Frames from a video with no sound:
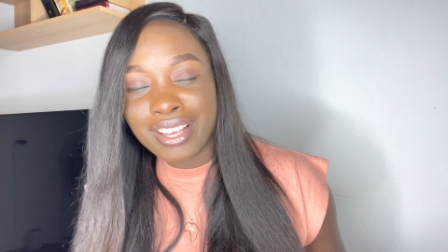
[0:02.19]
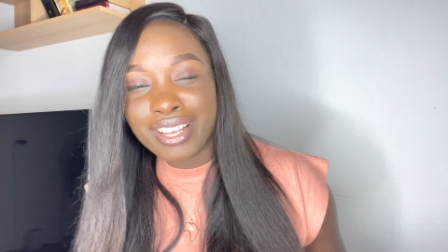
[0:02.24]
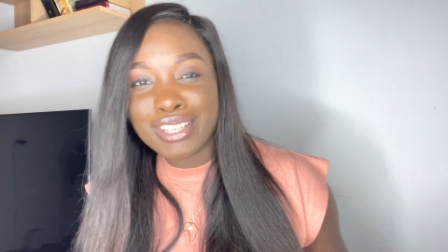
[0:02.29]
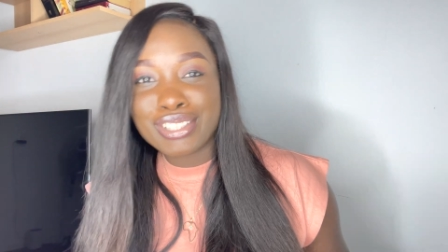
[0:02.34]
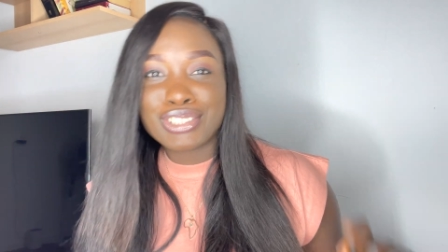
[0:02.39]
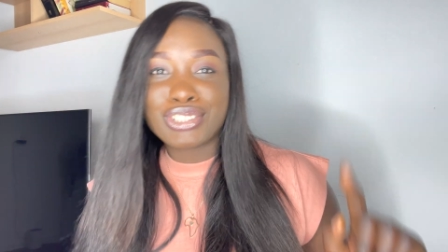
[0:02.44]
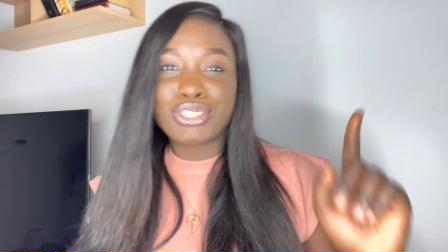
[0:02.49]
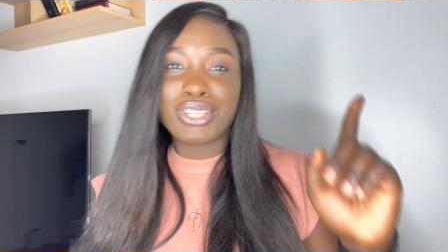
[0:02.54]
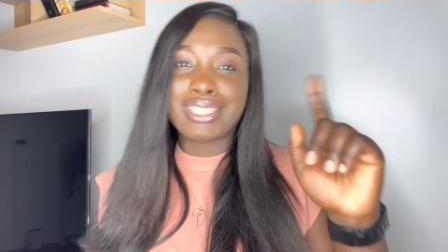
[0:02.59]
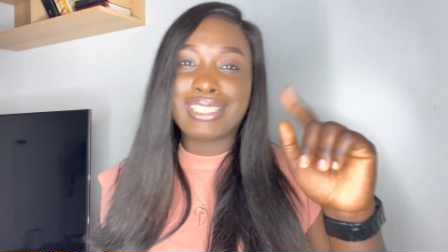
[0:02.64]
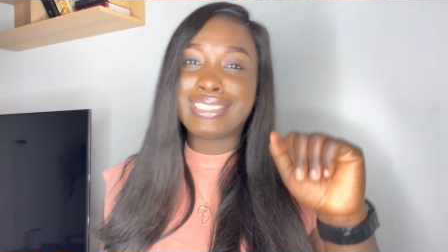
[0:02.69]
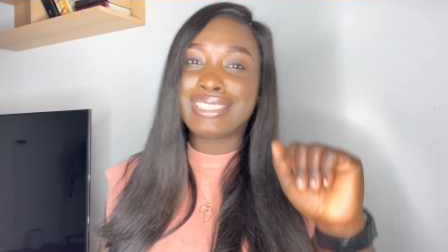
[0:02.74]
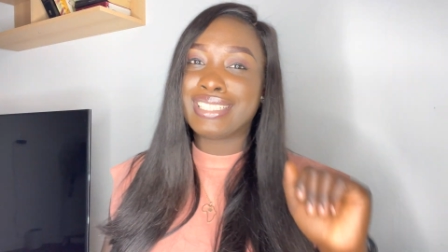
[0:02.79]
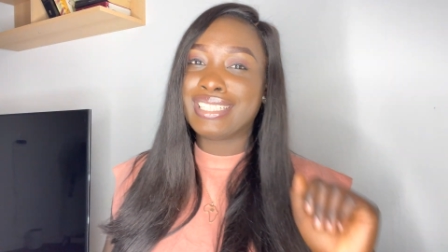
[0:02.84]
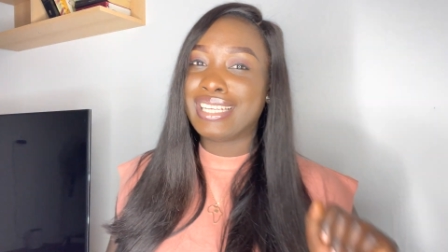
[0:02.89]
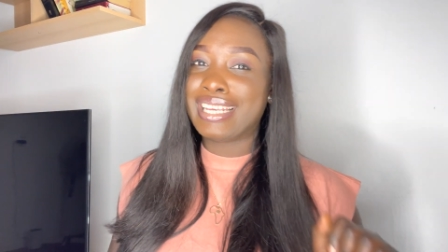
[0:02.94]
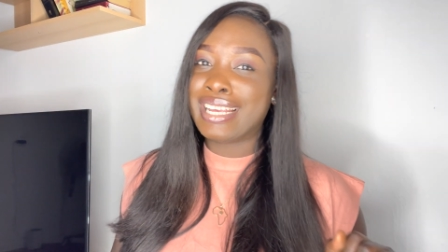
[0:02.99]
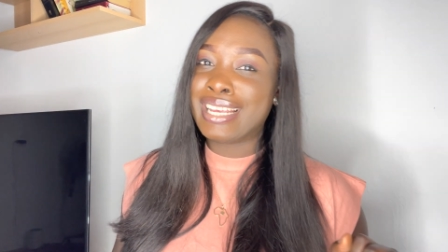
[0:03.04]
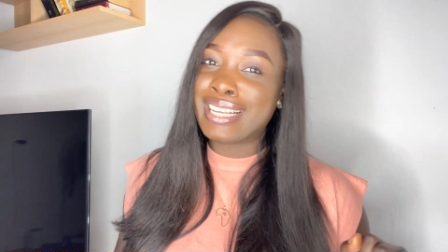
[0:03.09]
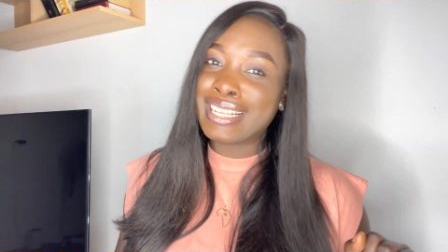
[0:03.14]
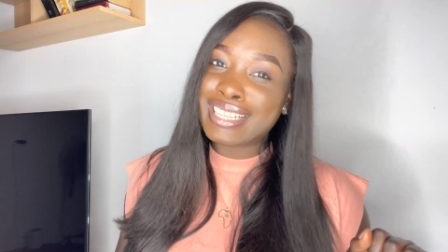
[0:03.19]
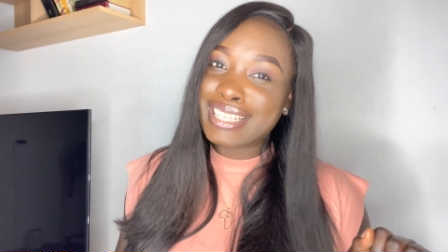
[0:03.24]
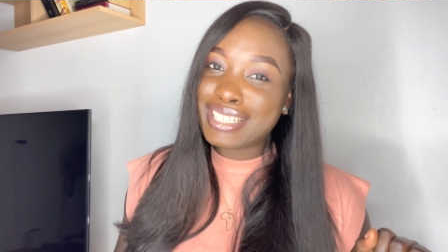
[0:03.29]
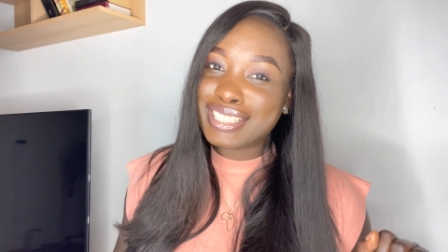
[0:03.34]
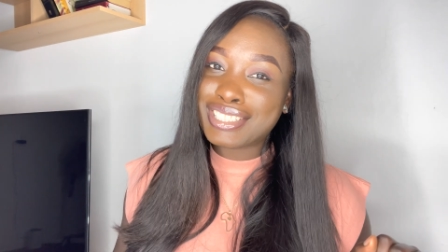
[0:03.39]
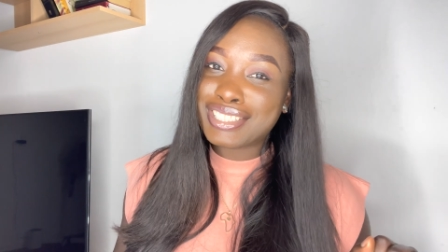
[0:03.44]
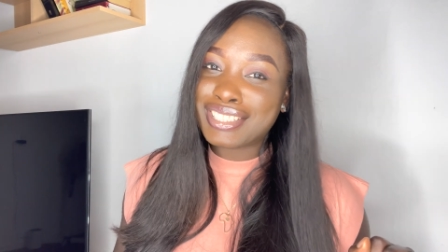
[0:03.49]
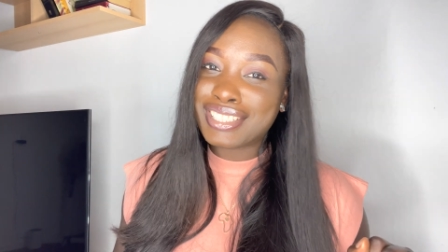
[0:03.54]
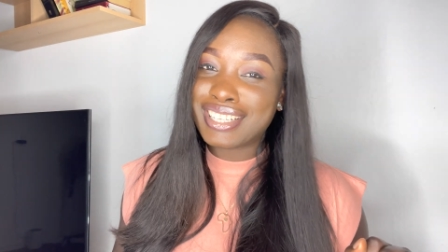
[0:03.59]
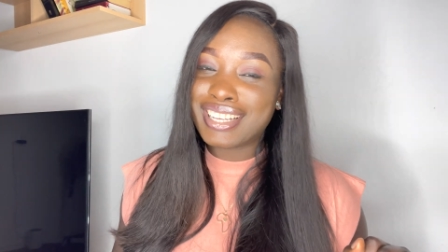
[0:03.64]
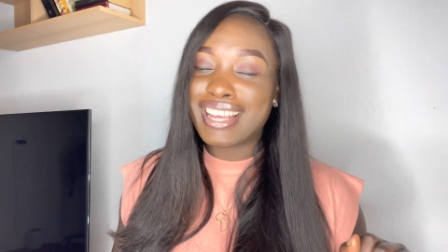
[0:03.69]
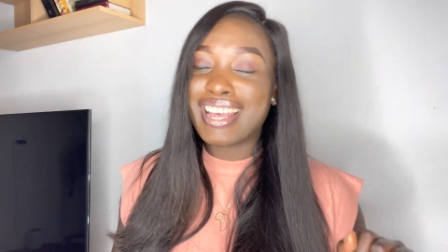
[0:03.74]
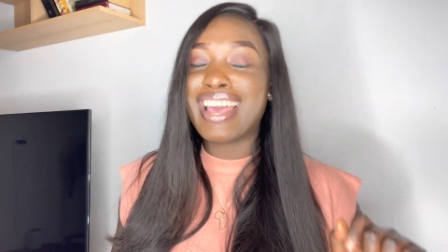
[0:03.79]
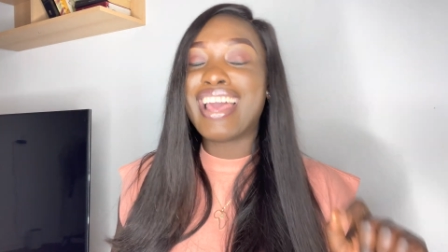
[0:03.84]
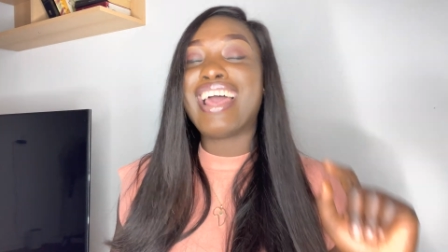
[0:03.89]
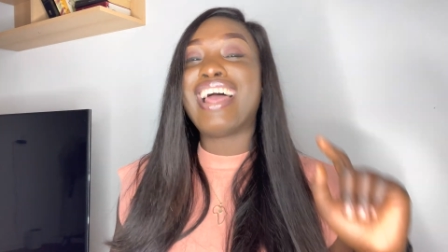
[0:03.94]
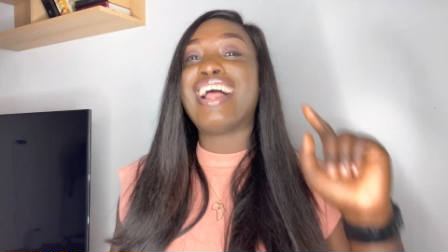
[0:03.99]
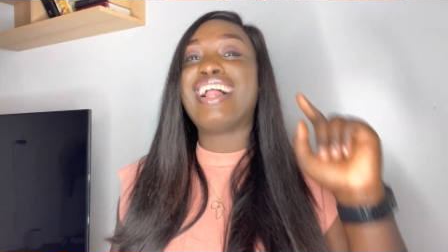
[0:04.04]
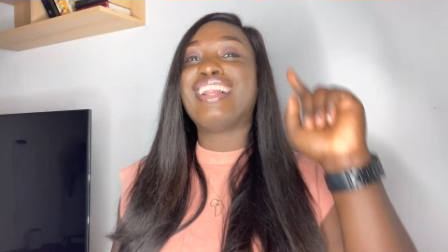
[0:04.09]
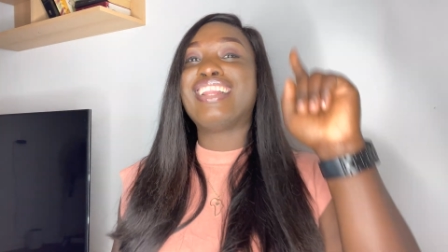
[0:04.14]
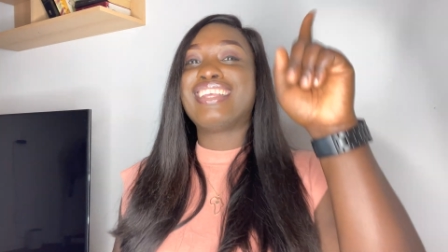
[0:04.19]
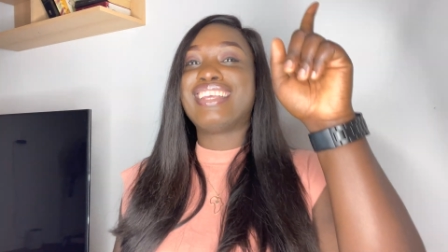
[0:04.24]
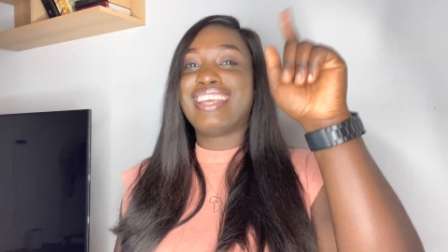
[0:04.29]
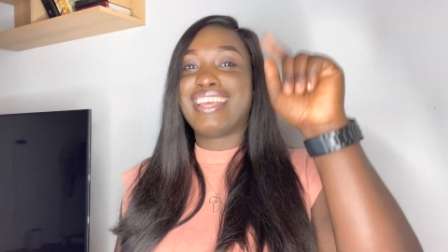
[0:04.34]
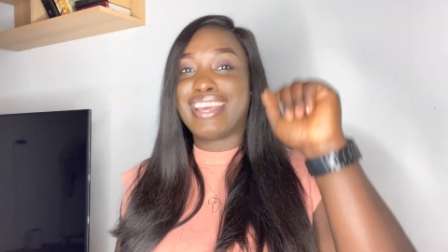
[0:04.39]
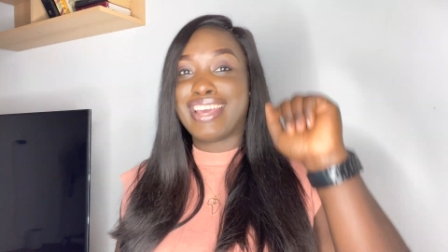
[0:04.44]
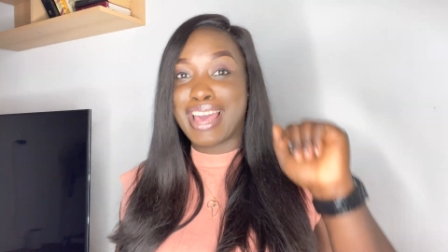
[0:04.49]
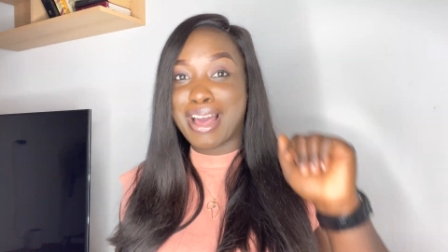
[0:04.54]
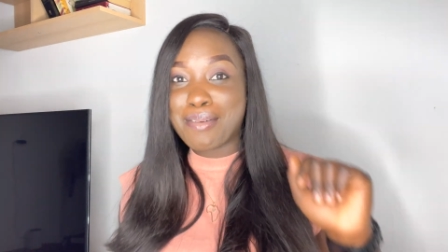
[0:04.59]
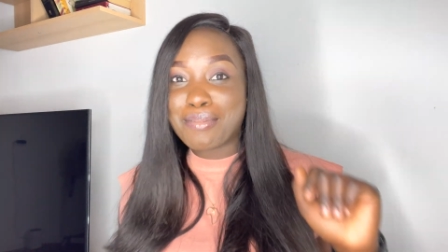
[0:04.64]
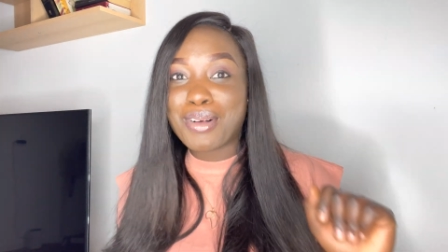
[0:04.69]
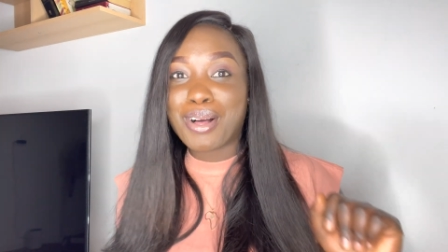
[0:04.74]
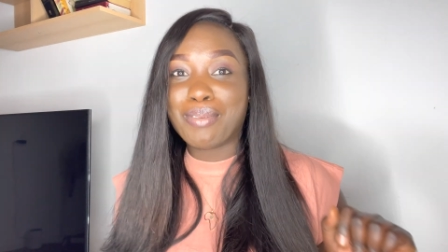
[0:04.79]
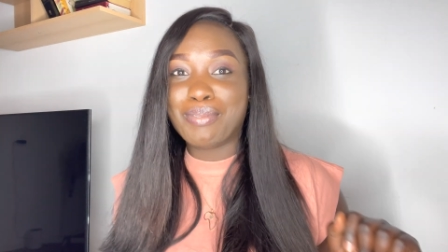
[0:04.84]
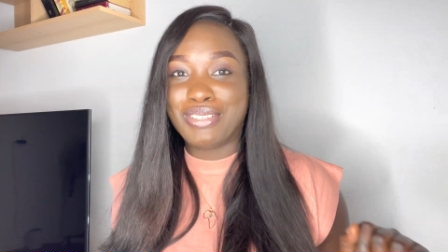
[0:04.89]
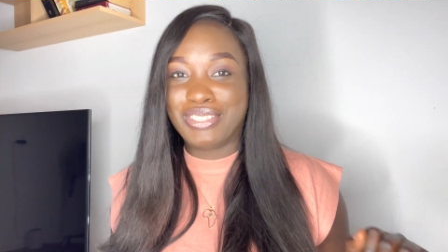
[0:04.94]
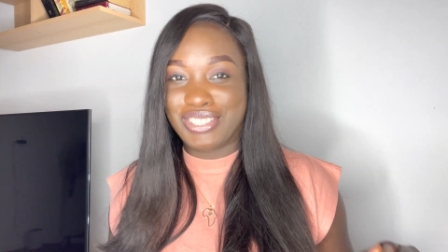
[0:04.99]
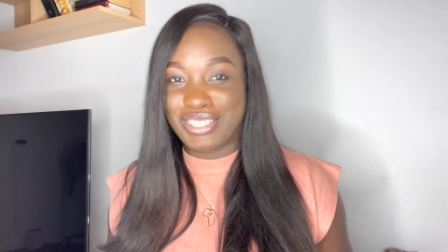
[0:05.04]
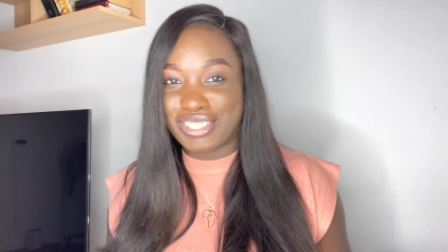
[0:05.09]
studies in English. Hell yeah, I'm coming to